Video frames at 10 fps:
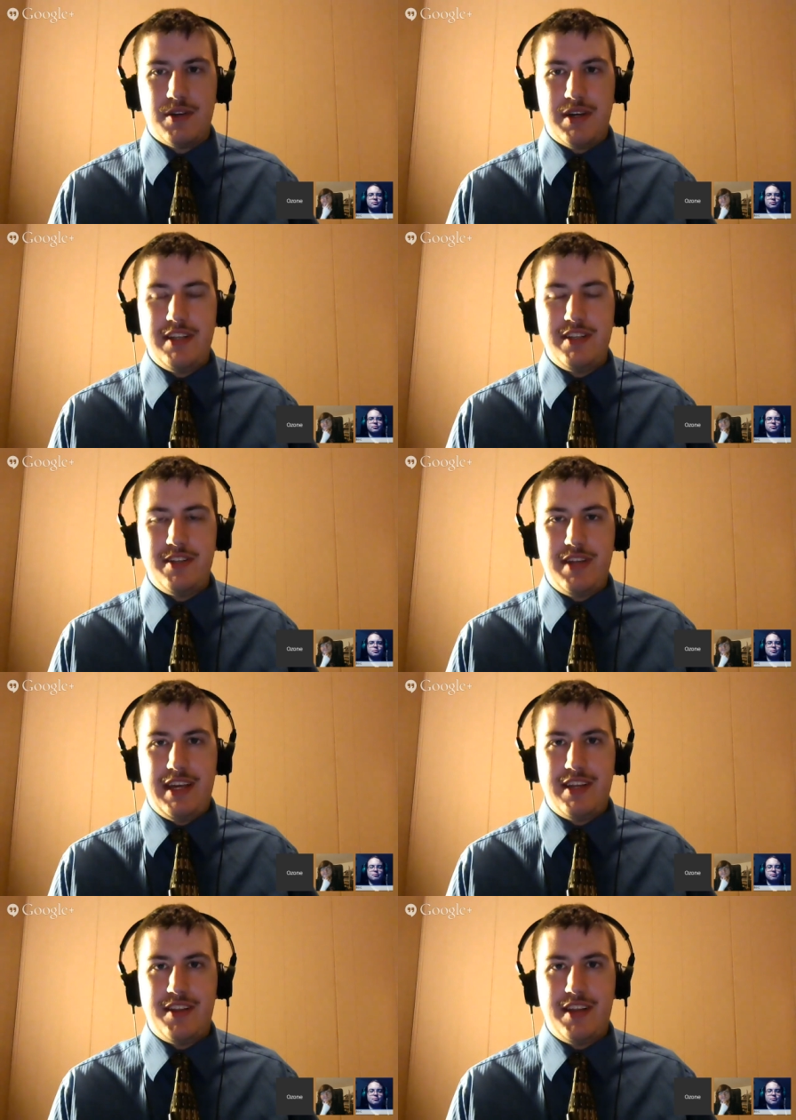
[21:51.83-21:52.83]
I didn't know they
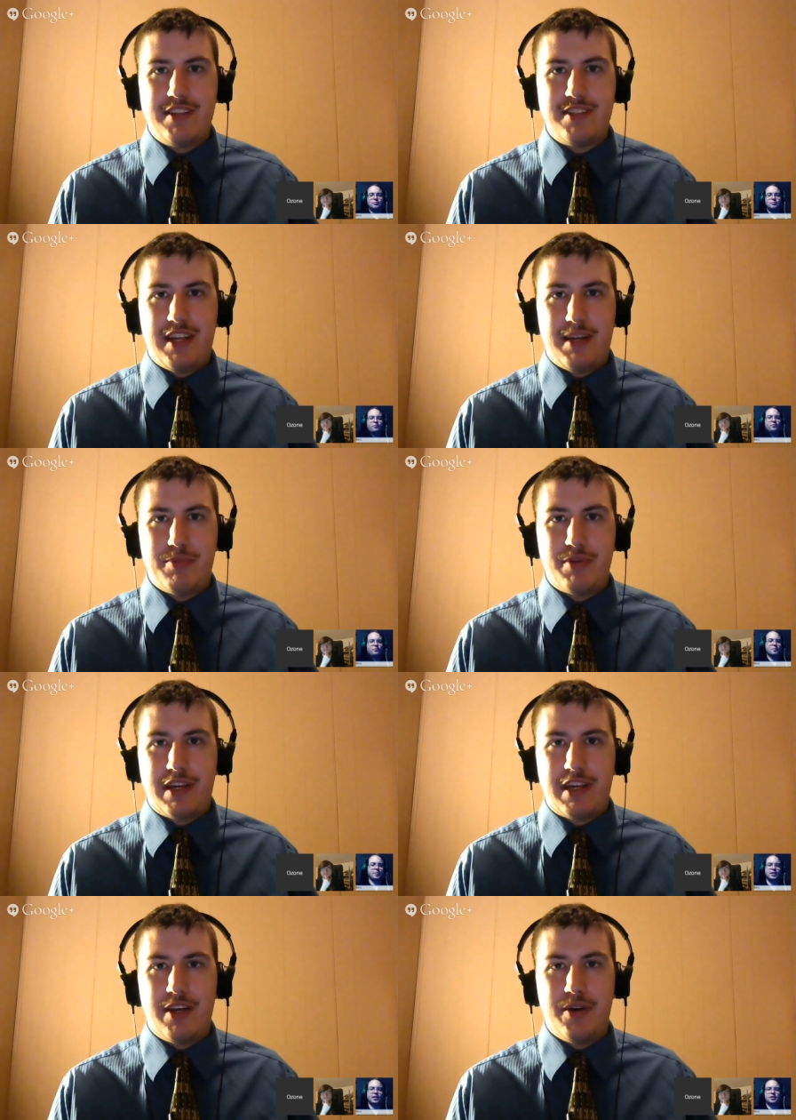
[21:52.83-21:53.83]
had a thing set up where
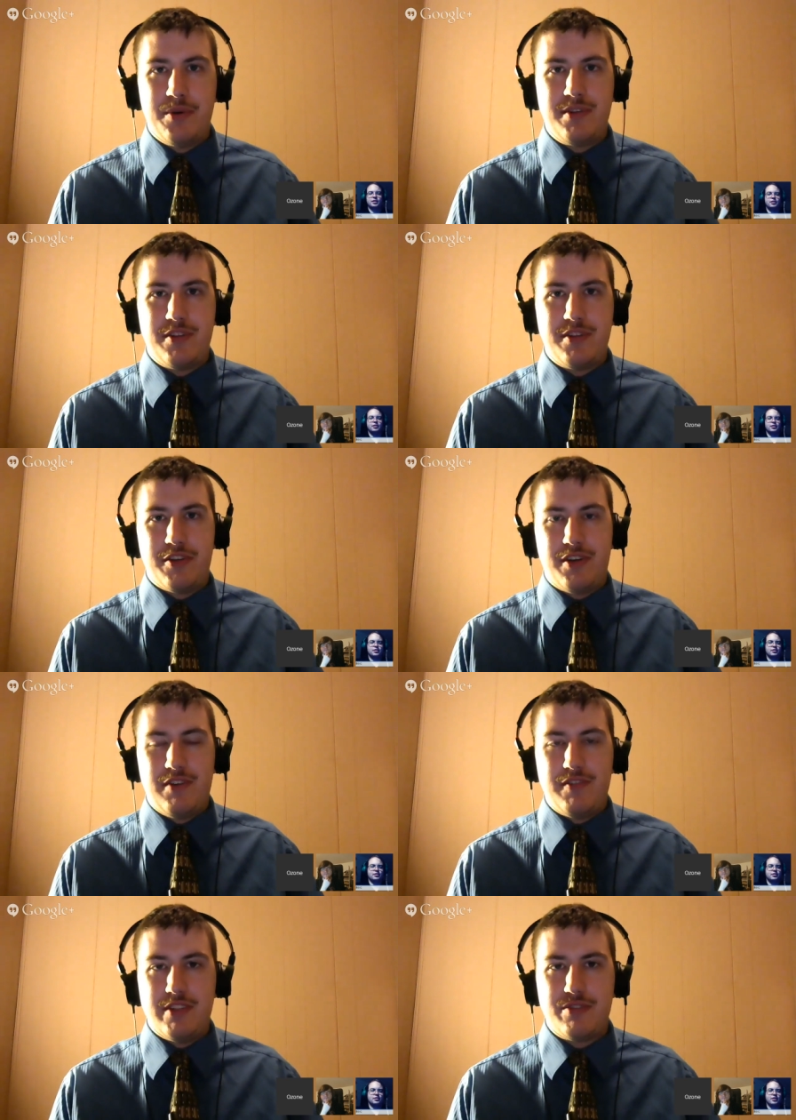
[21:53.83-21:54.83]
you can go to their
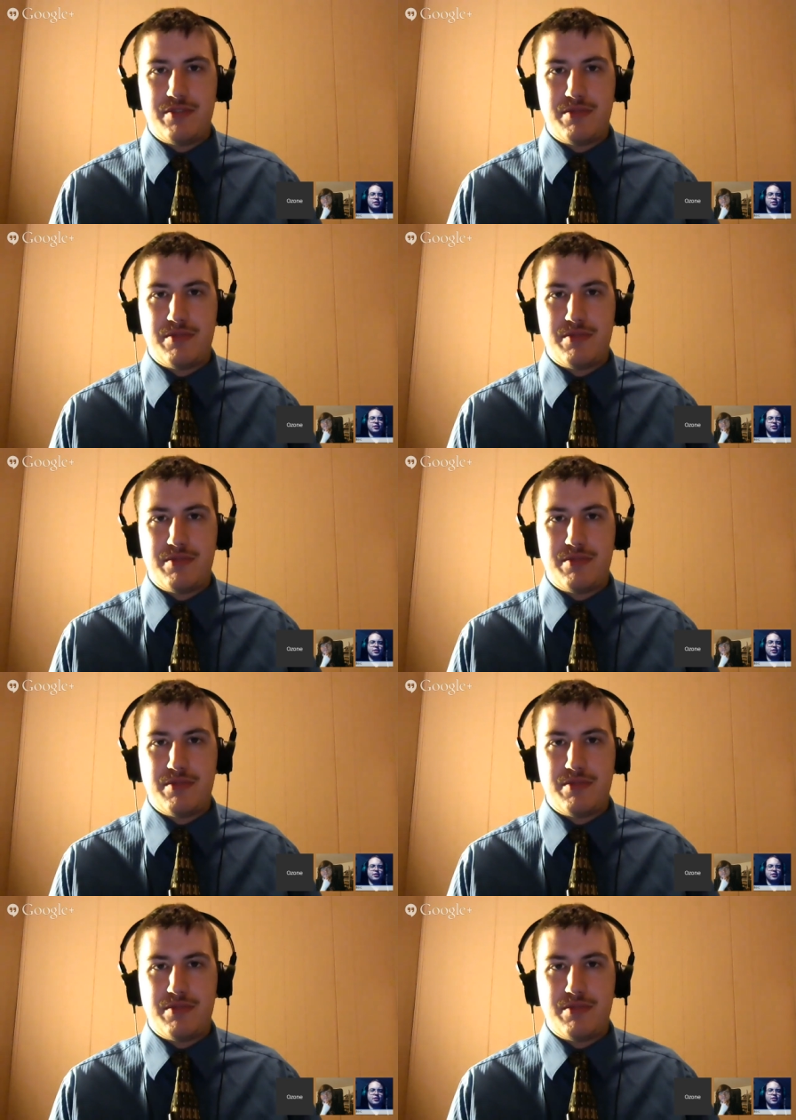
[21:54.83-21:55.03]
office.